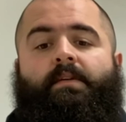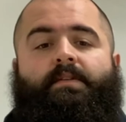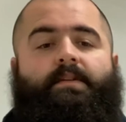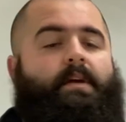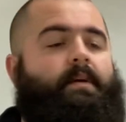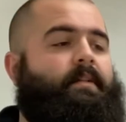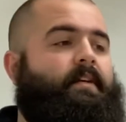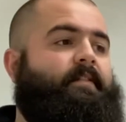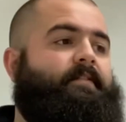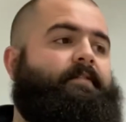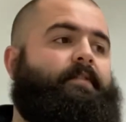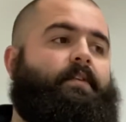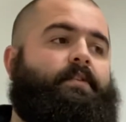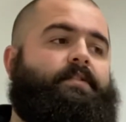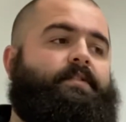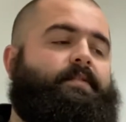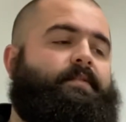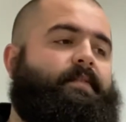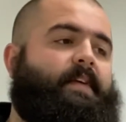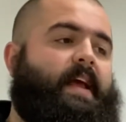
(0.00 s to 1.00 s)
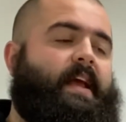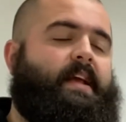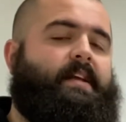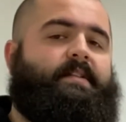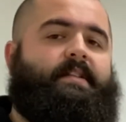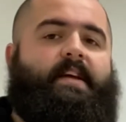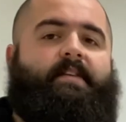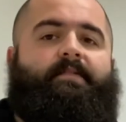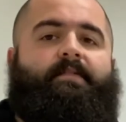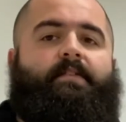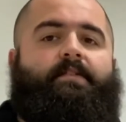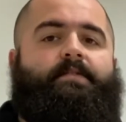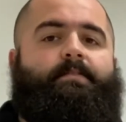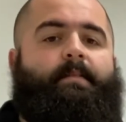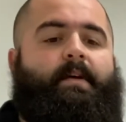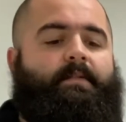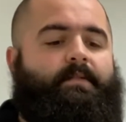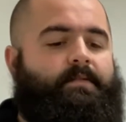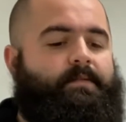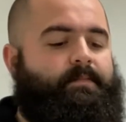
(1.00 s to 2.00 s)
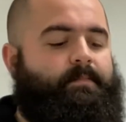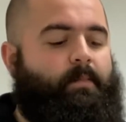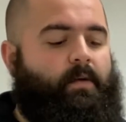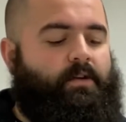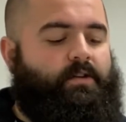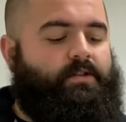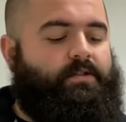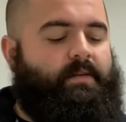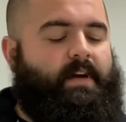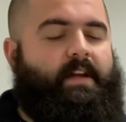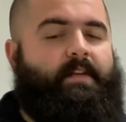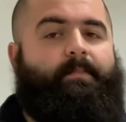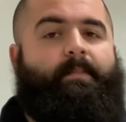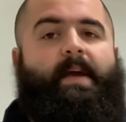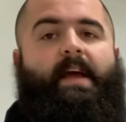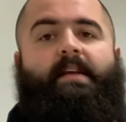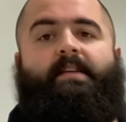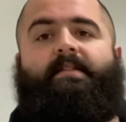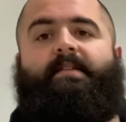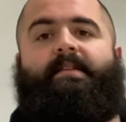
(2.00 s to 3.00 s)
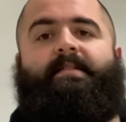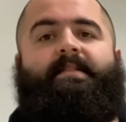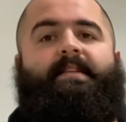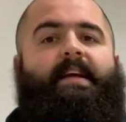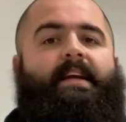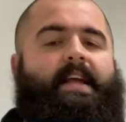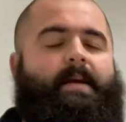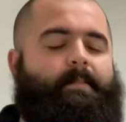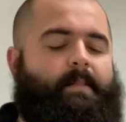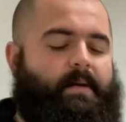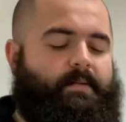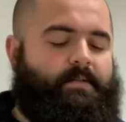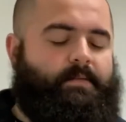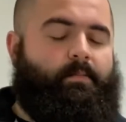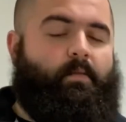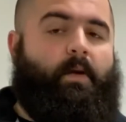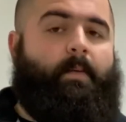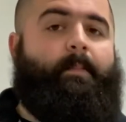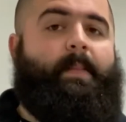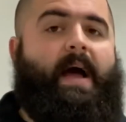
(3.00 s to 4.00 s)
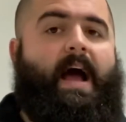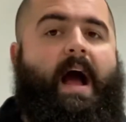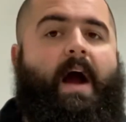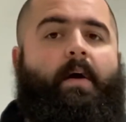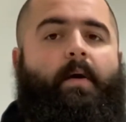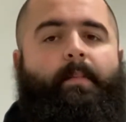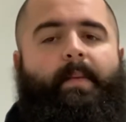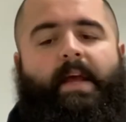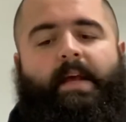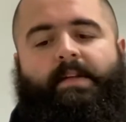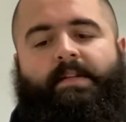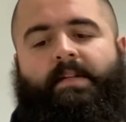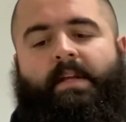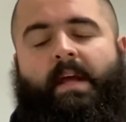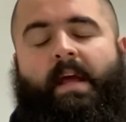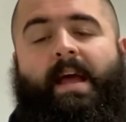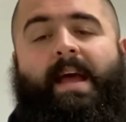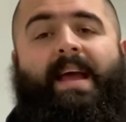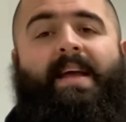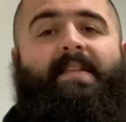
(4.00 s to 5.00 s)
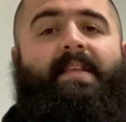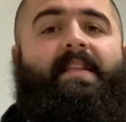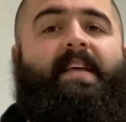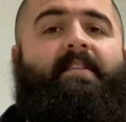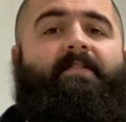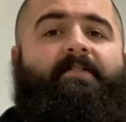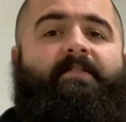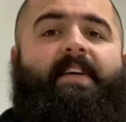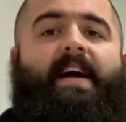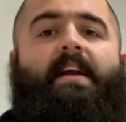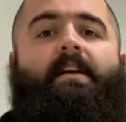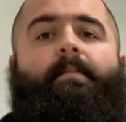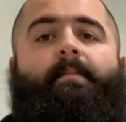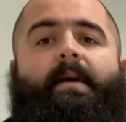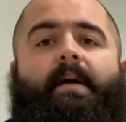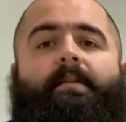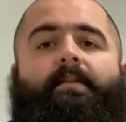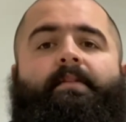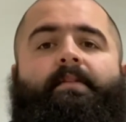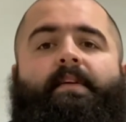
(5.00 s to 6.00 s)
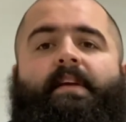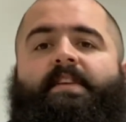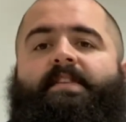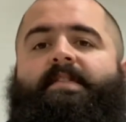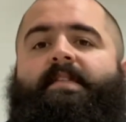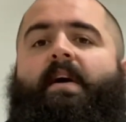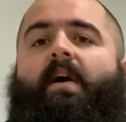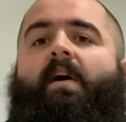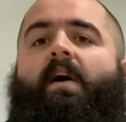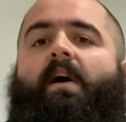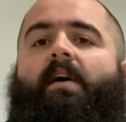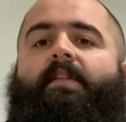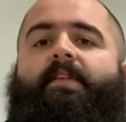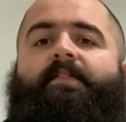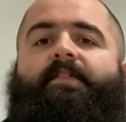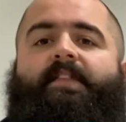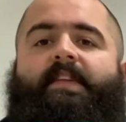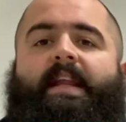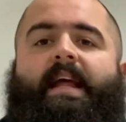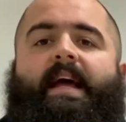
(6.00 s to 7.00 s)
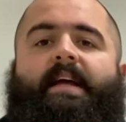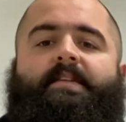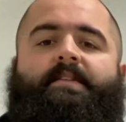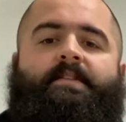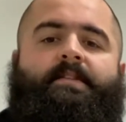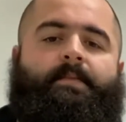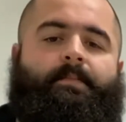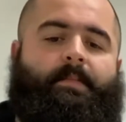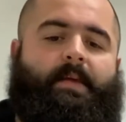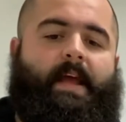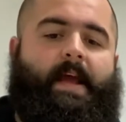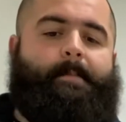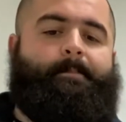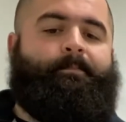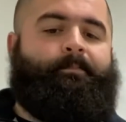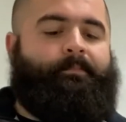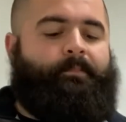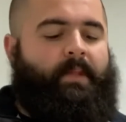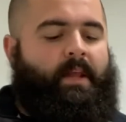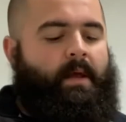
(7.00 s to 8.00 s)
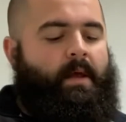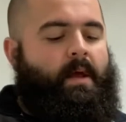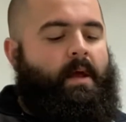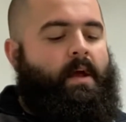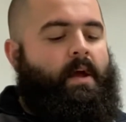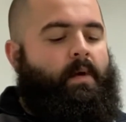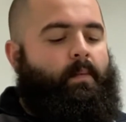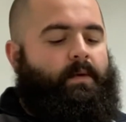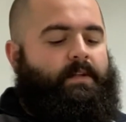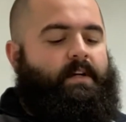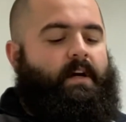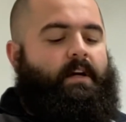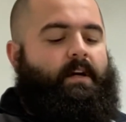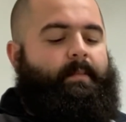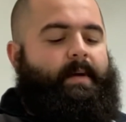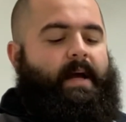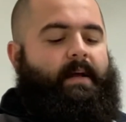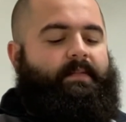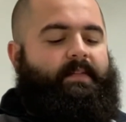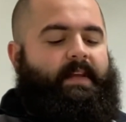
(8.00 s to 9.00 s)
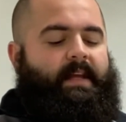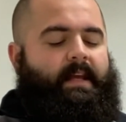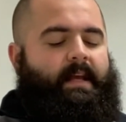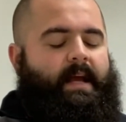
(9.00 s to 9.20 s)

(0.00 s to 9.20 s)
the first phase, that first month's more strength-based, the second month's more power-based, and then that final month is all the finesse, okay? We're talking about the